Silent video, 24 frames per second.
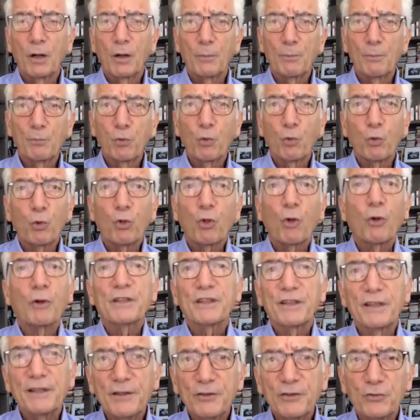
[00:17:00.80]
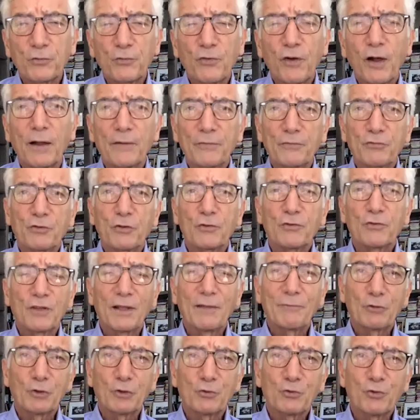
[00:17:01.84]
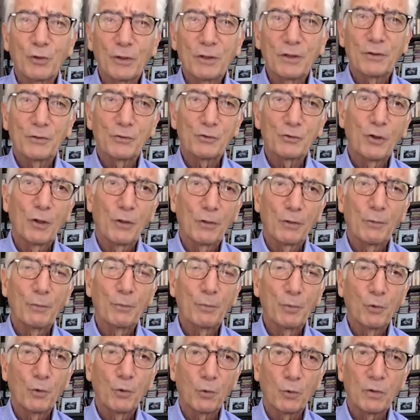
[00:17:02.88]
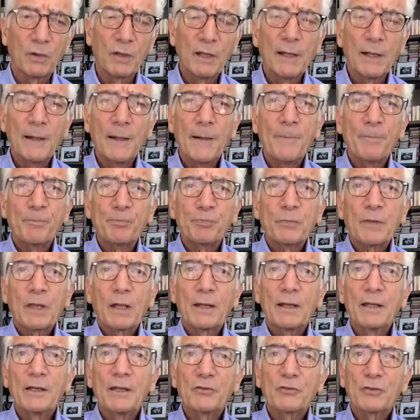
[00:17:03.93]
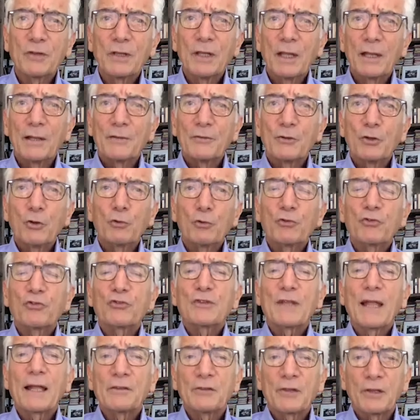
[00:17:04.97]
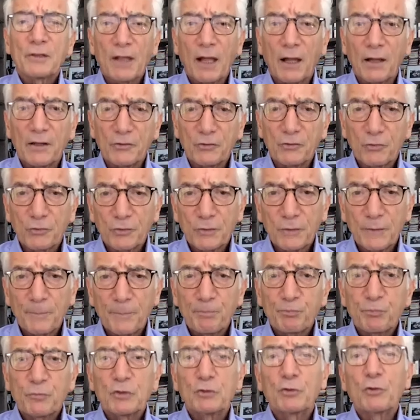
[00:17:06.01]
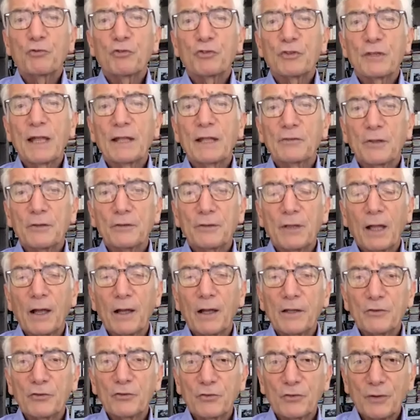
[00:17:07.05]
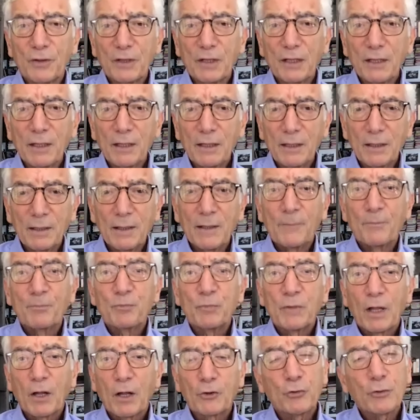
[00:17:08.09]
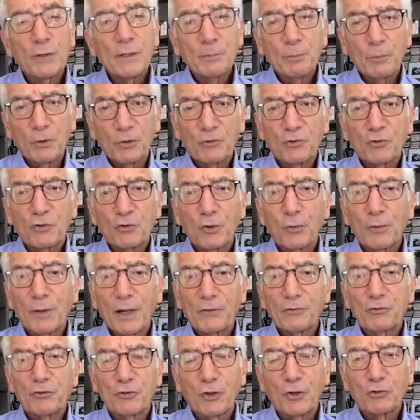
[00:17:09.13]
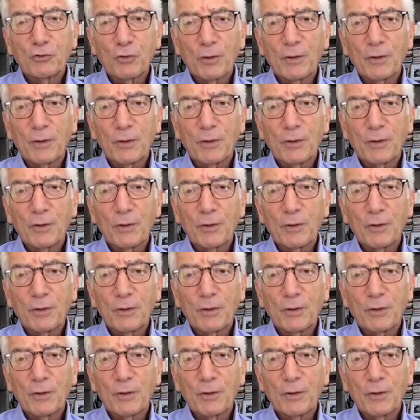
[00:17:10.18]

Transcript: or at least $5 to $7 trillion pool, is you standardize. You standardize the agreements around social